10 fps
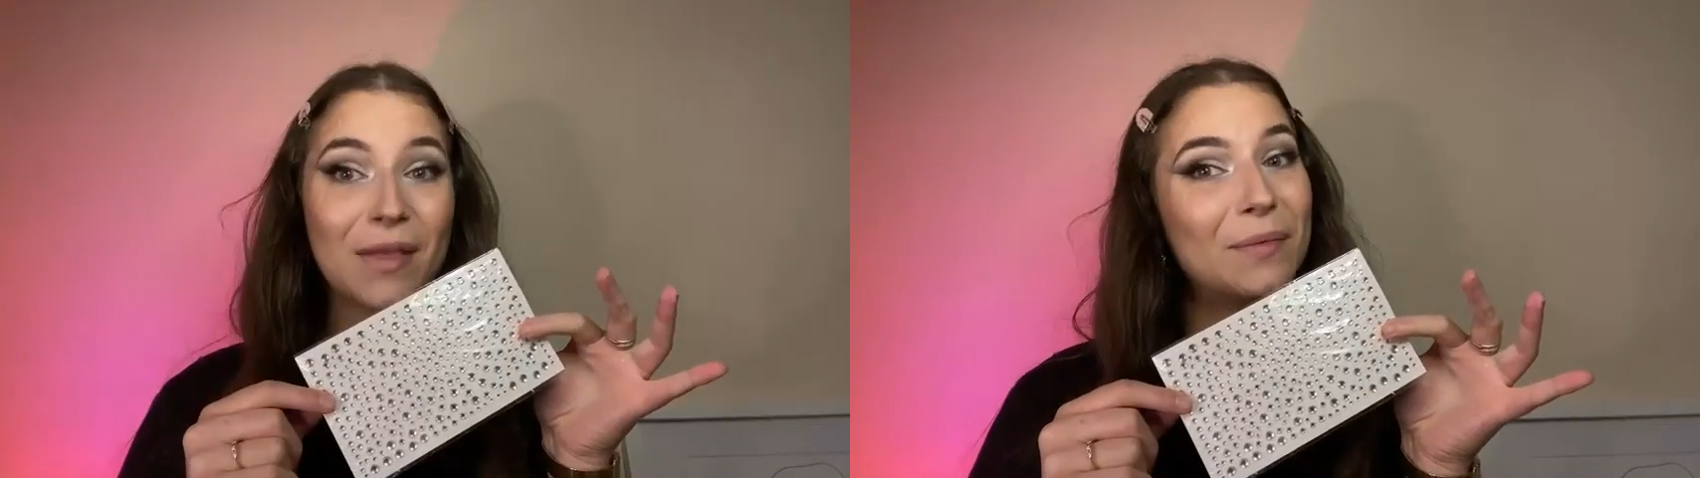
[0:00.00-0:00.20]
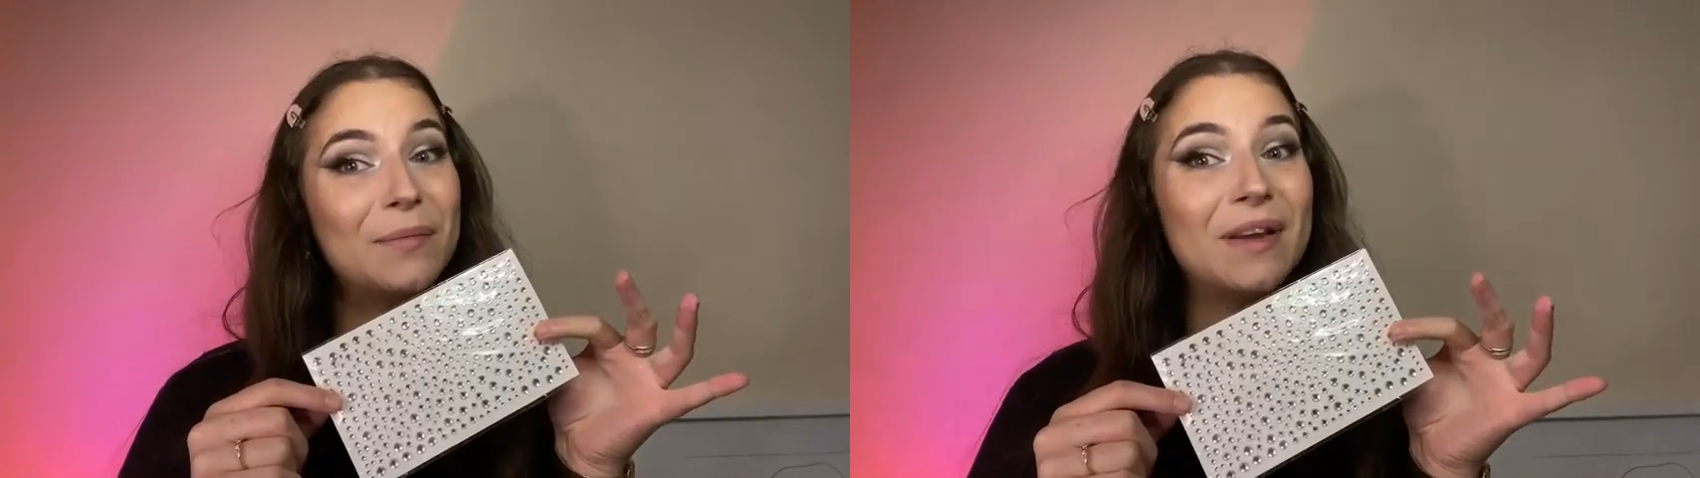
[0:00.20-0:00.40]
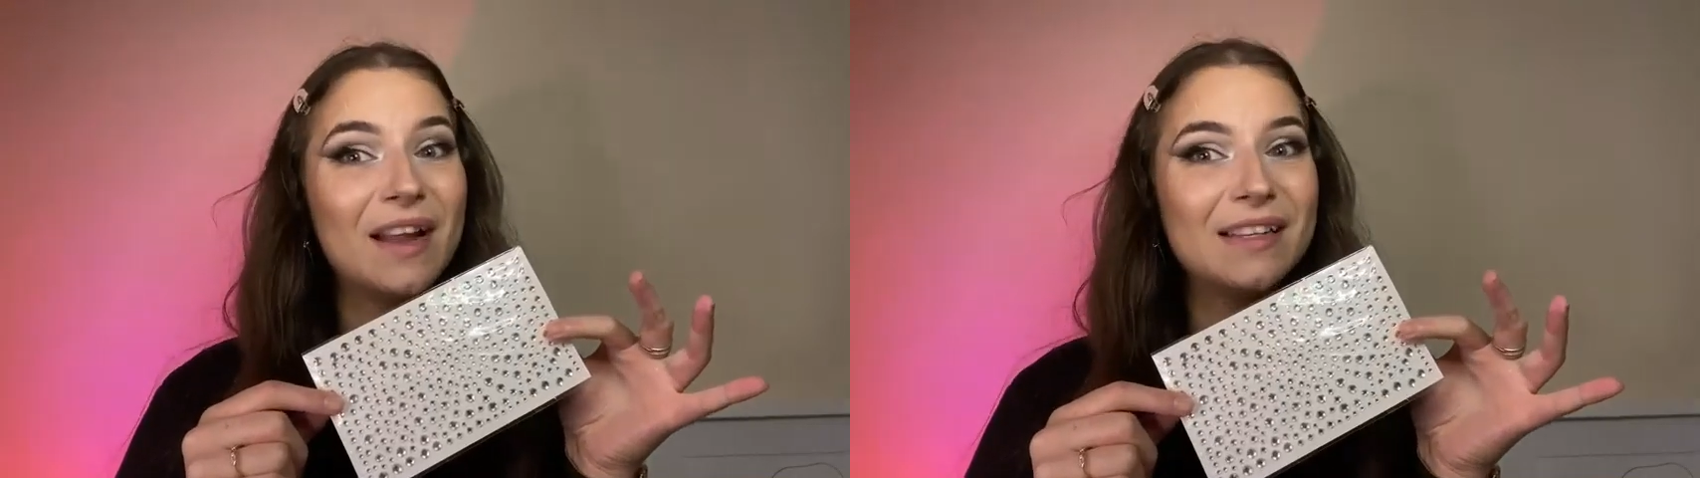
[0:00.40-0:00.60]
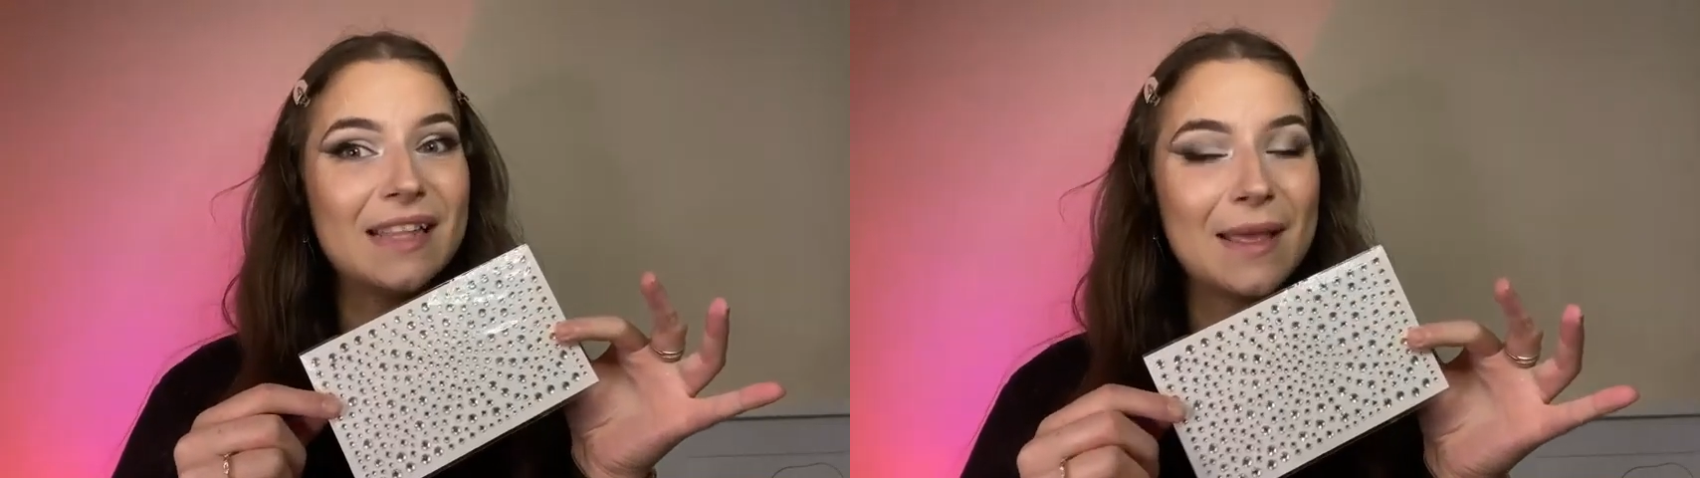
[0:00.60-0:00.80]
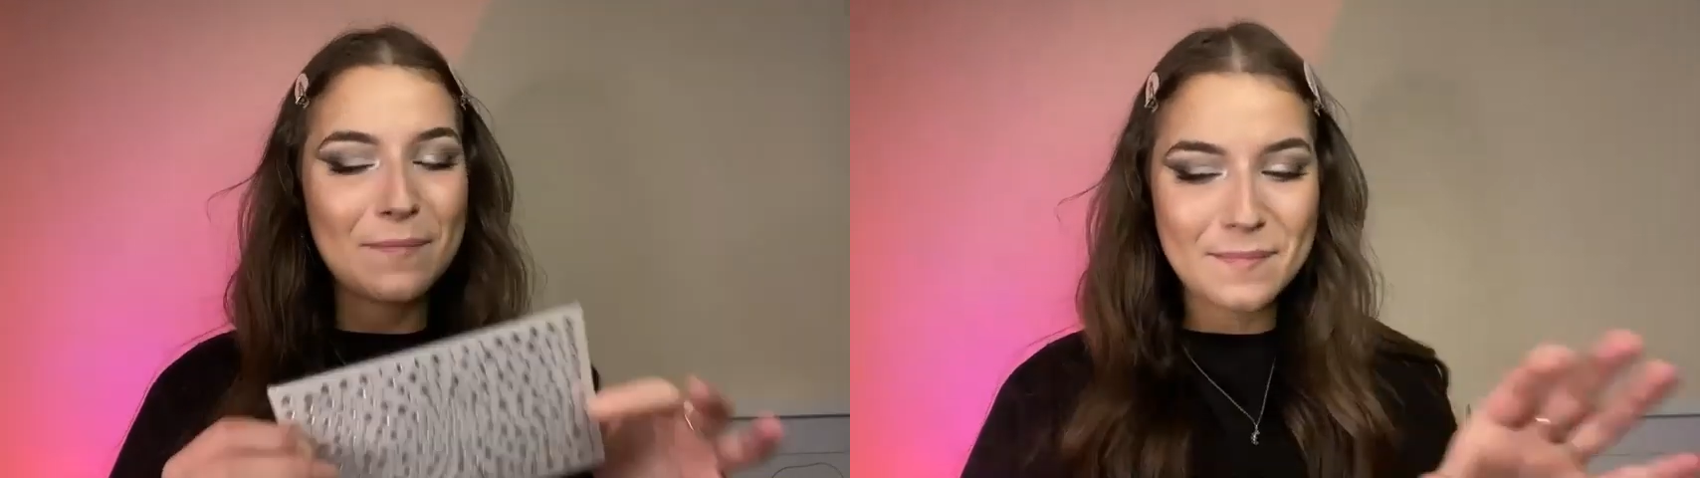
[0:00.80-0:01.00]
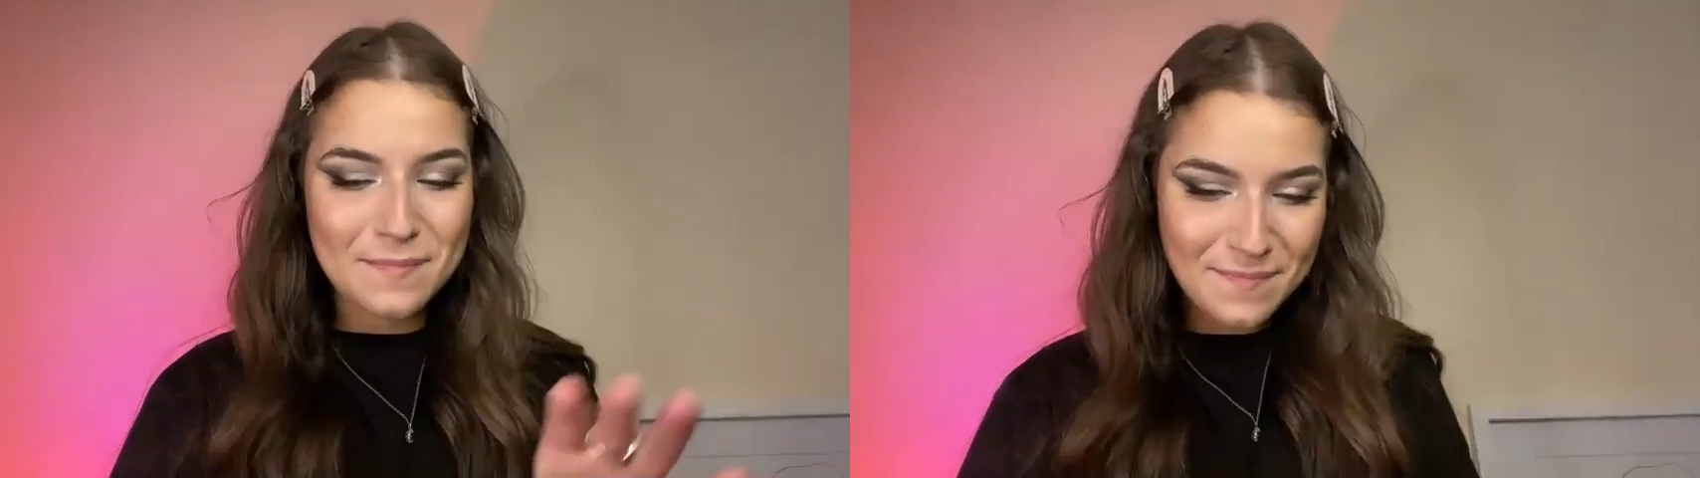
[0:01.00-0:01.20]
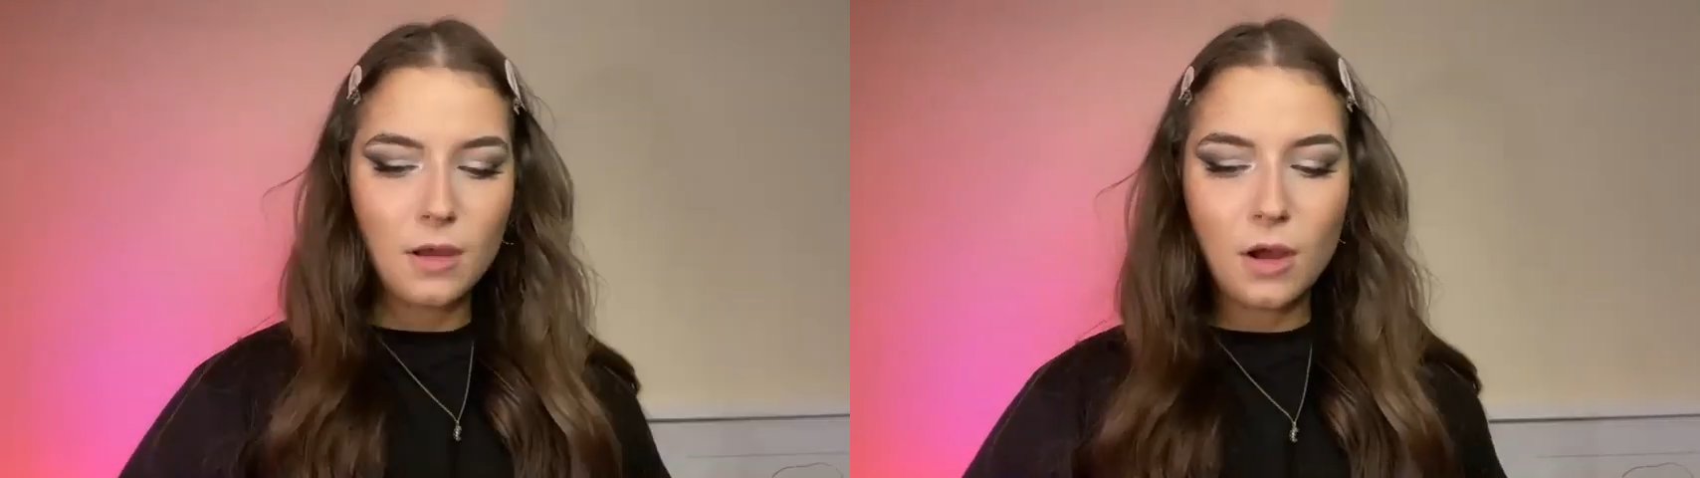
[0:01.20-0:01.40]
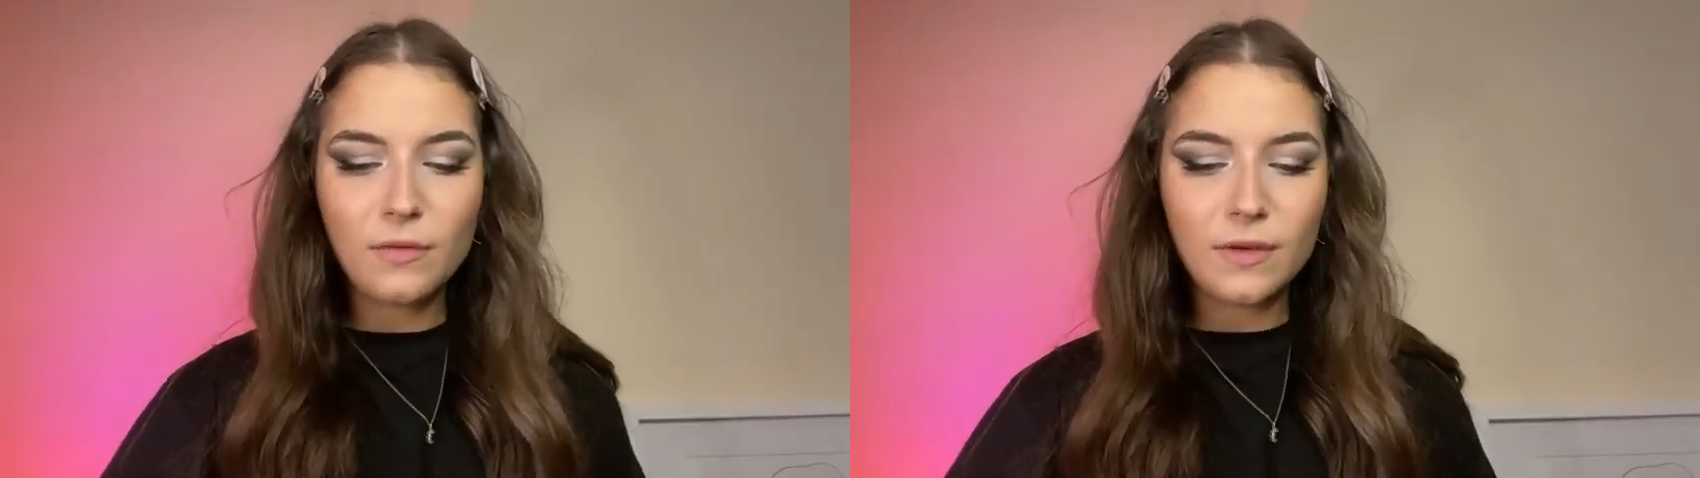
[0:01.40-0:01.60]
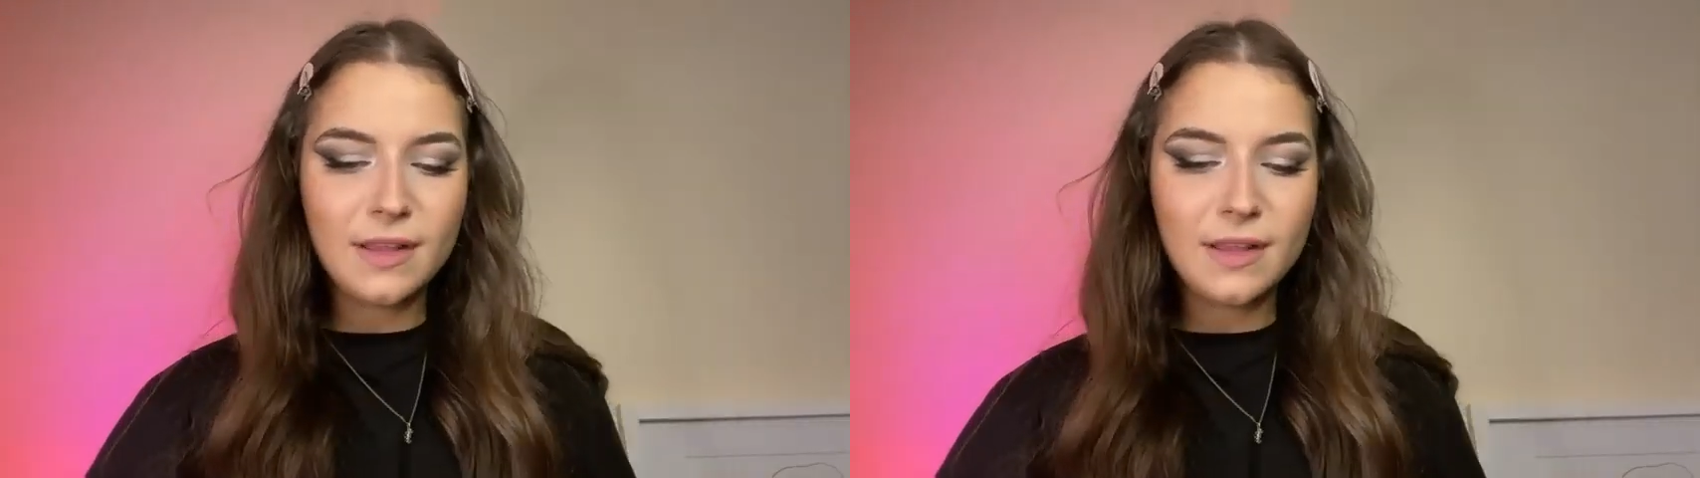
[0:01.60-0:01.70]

We got them. Hopefully